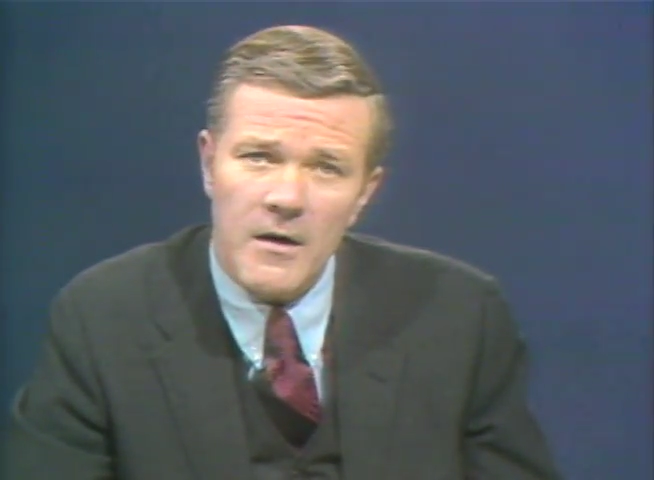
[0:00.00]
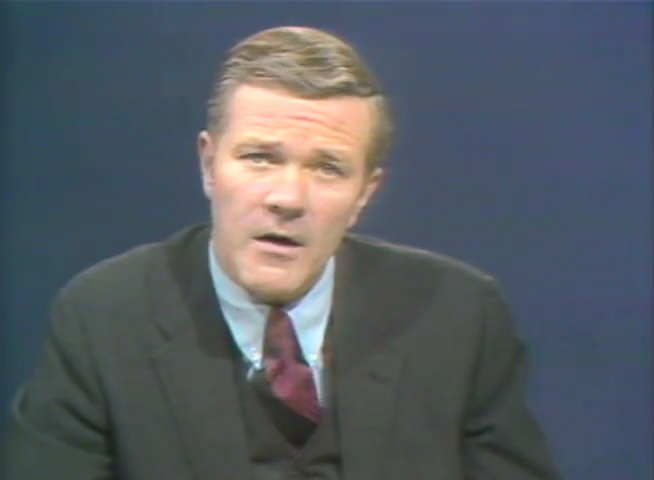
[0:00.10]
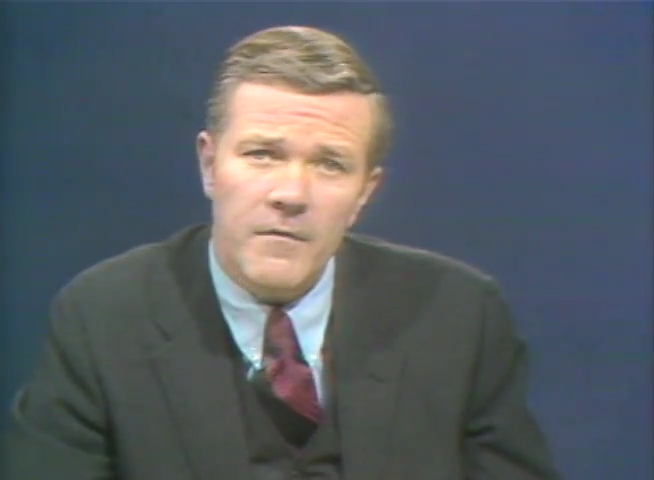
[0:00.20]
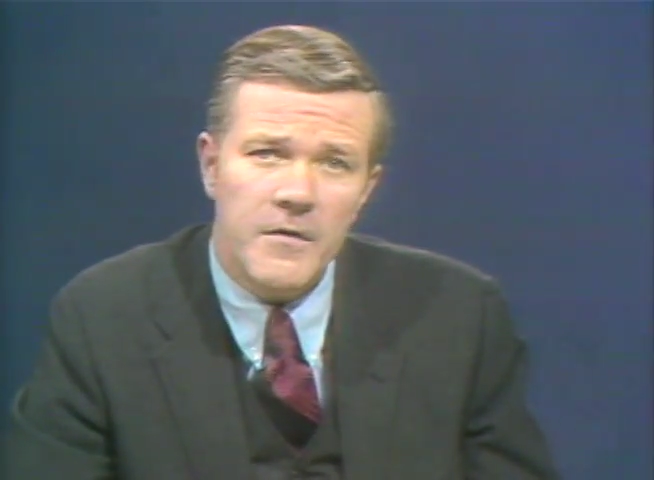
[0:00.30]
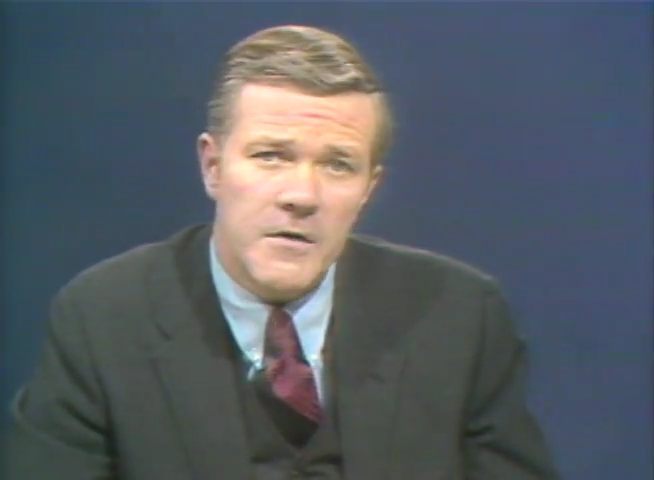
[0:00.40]

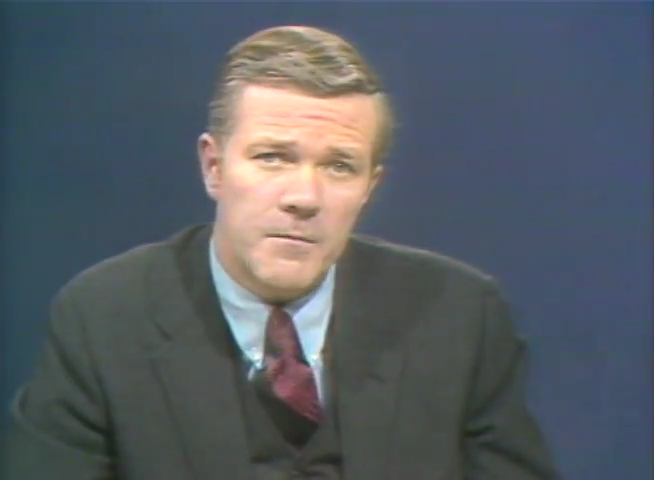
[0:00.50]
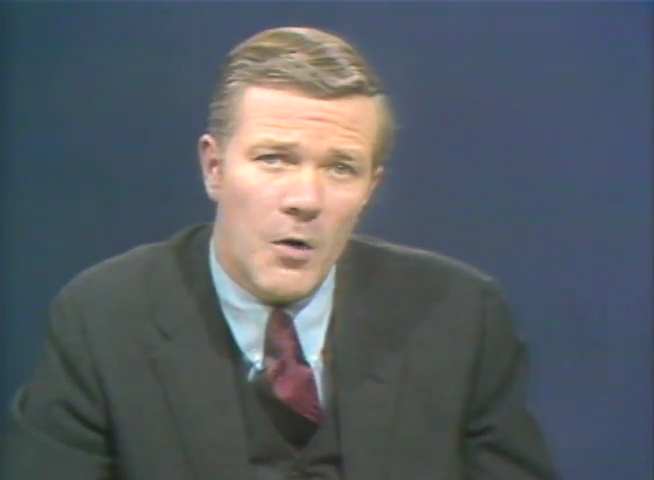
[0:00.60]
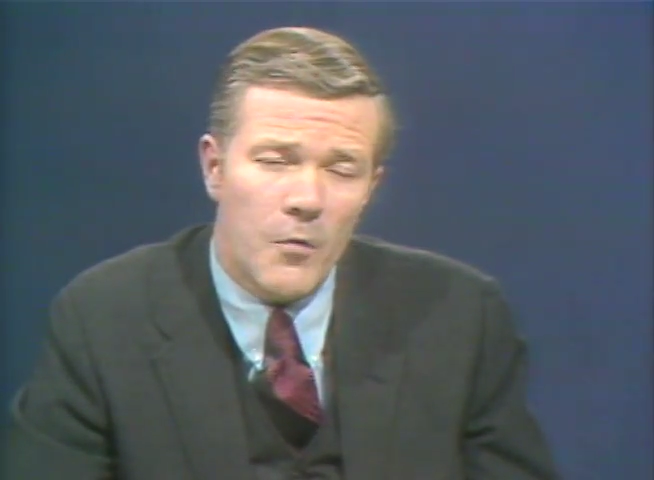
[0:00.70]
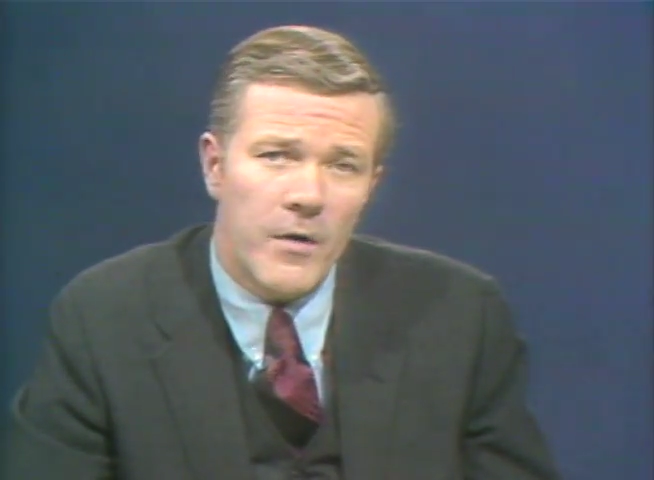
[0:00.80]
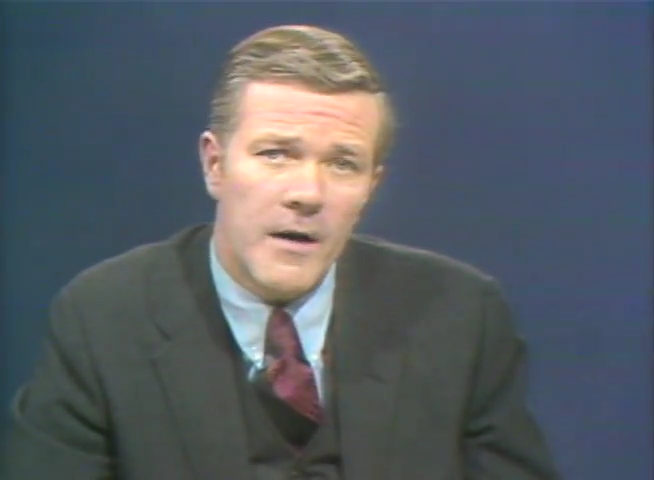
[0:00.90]
of this
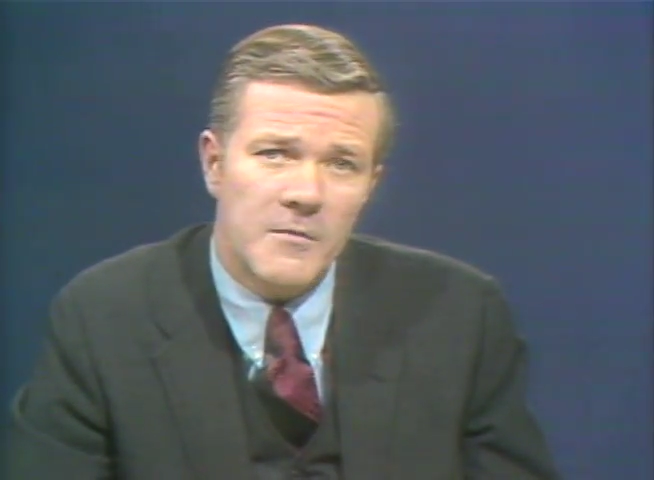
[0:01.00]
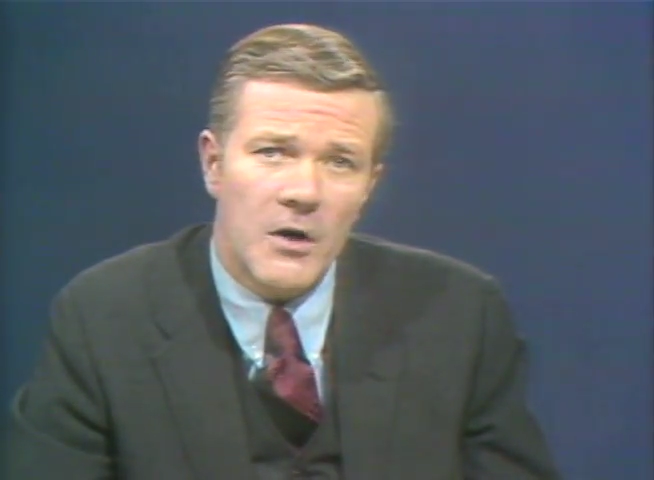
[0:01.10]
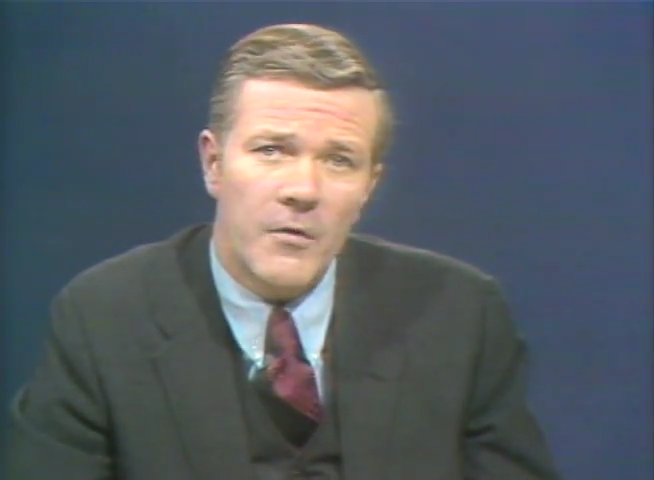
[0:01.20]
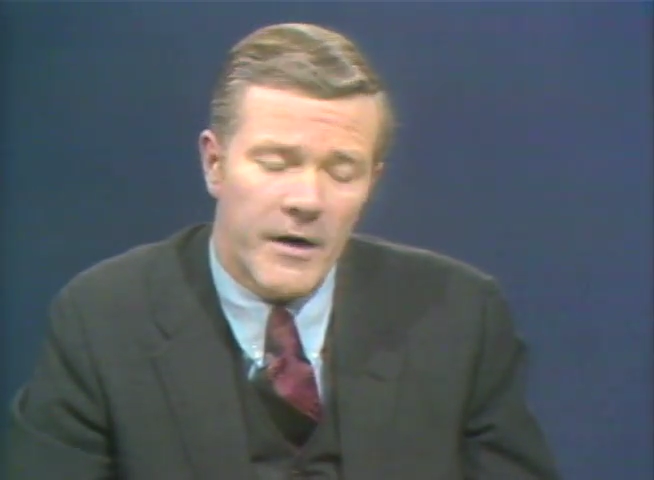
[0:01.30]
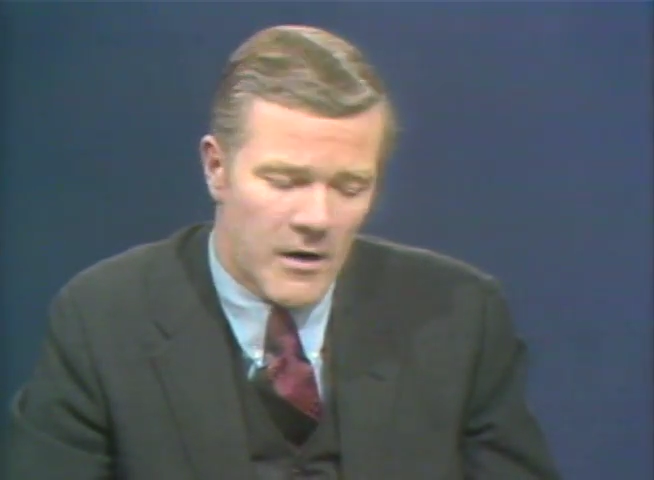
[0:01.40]
program's
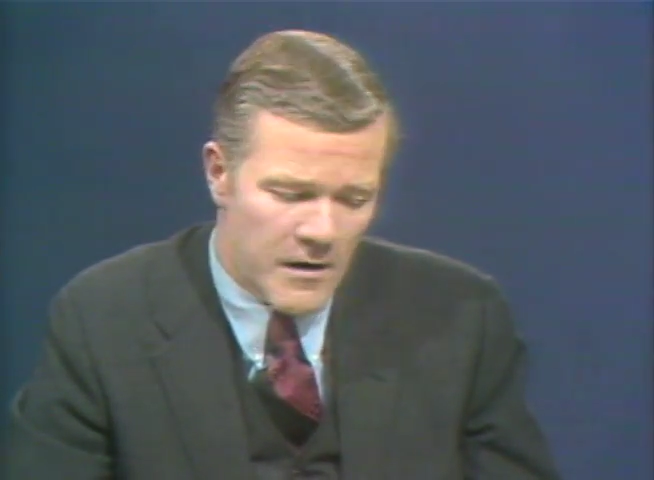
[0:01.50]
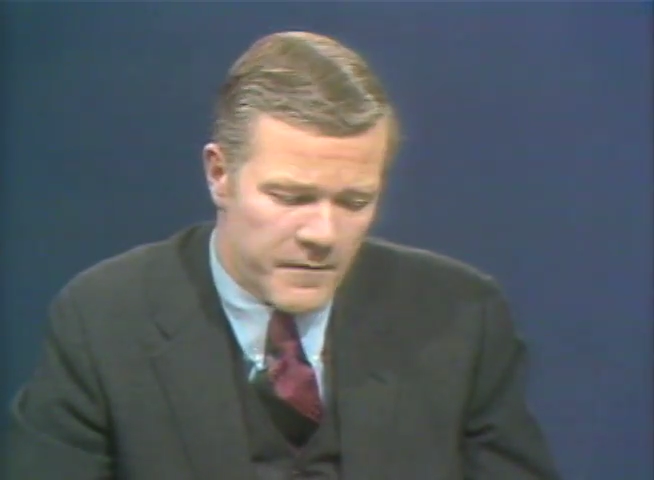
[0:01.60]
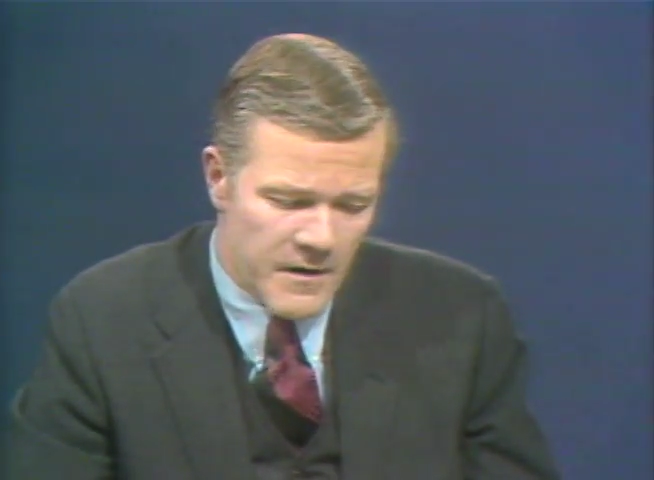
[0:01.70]
going off